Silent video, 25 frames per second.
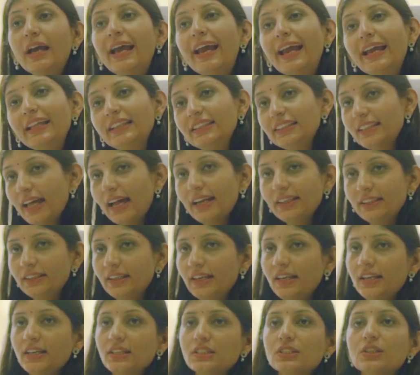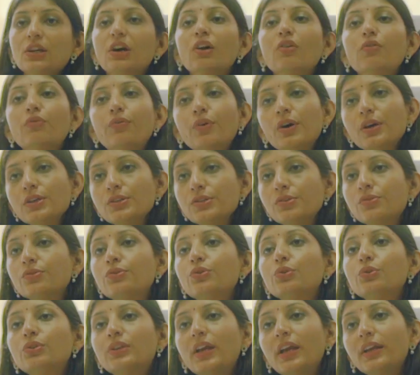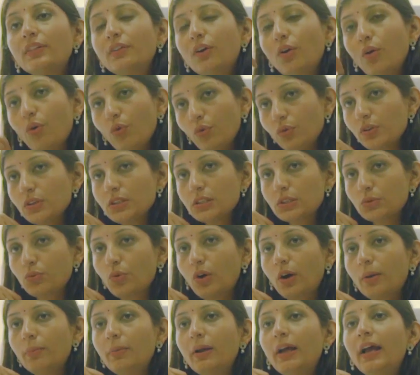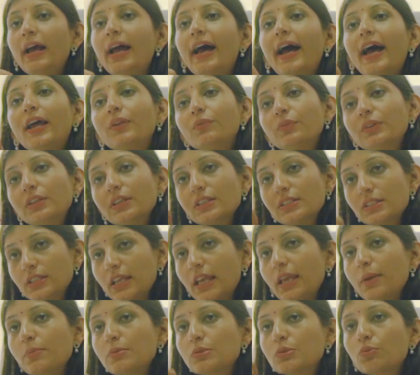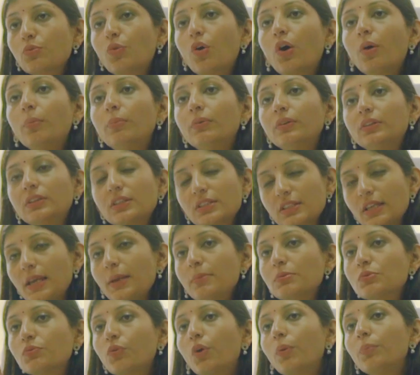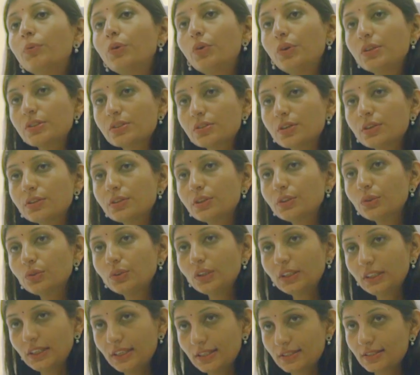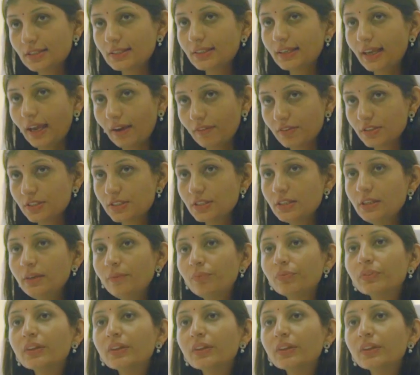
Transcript: In that case, first you take the oral swab and with the same swab, the same swab you insert into the nasal cavity